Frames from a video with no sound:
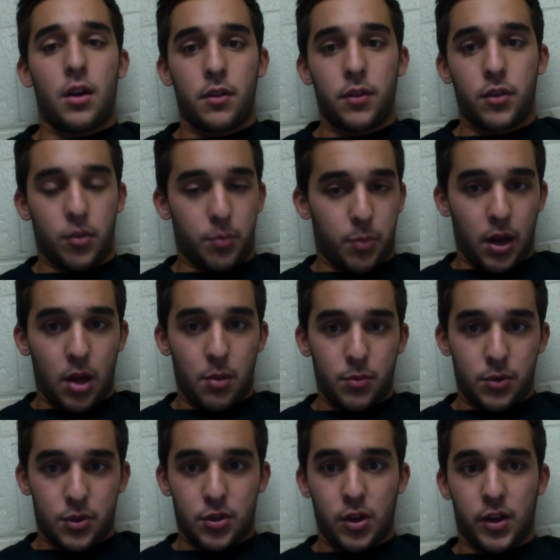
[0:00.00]
the problem
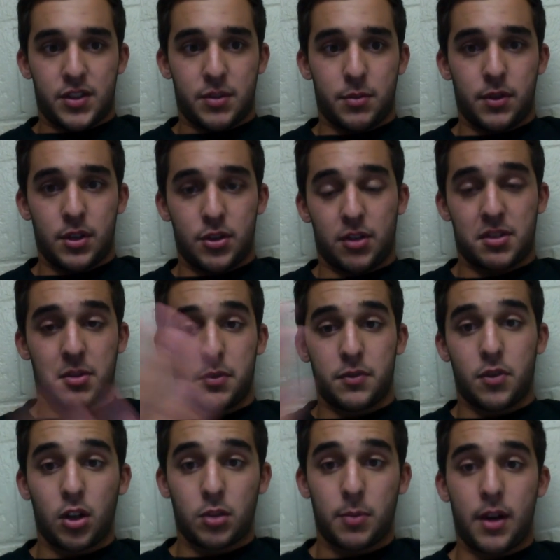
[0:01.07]
with the drugs that we've
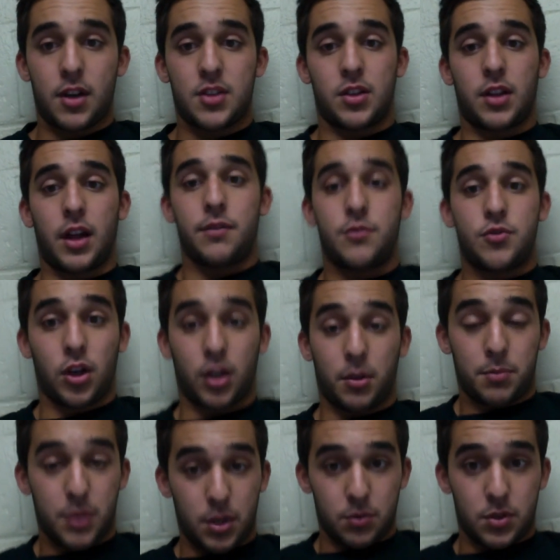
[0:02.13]
talked about is a lot of drug
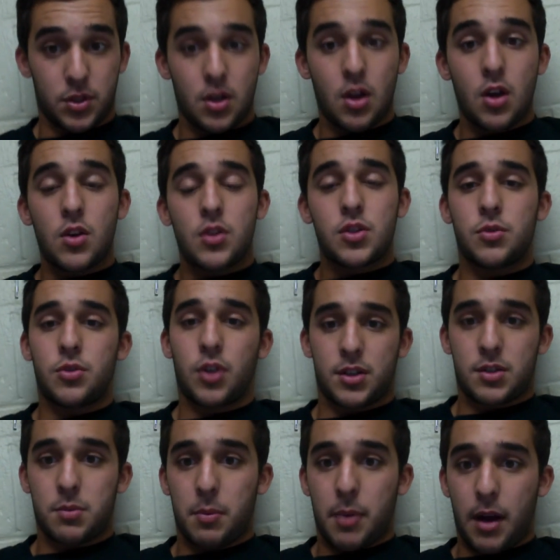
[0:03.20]
abuse. So
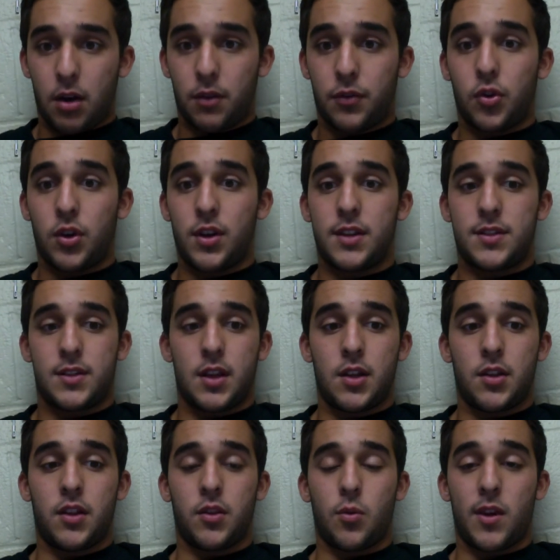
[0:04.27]
drugs can be powerful in
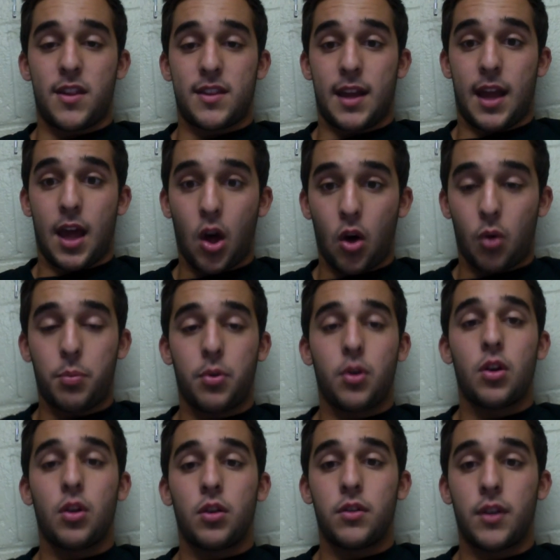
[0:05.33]
the way that they help
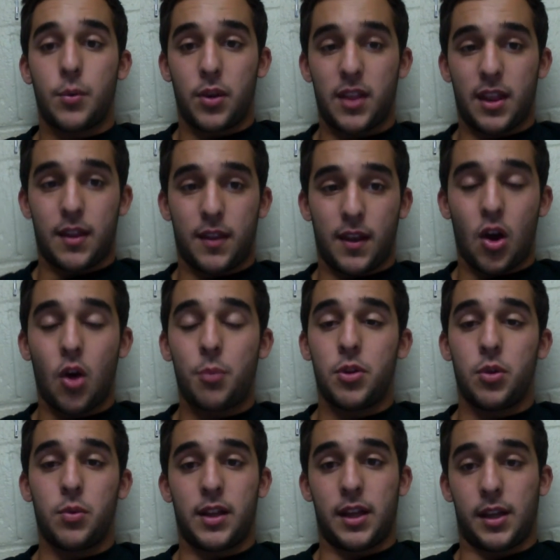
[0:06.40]

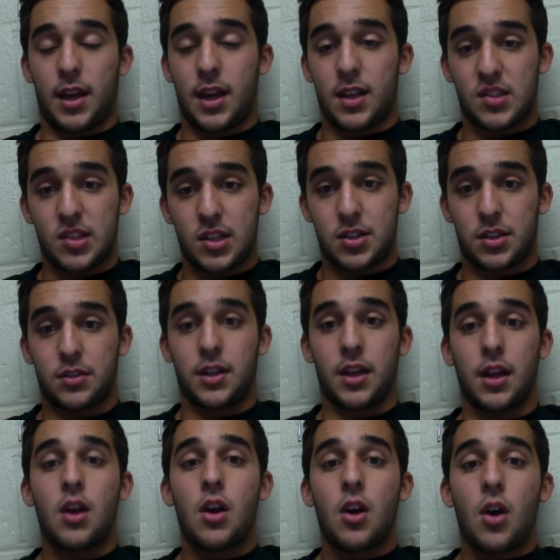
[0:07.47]
you like anesthesically,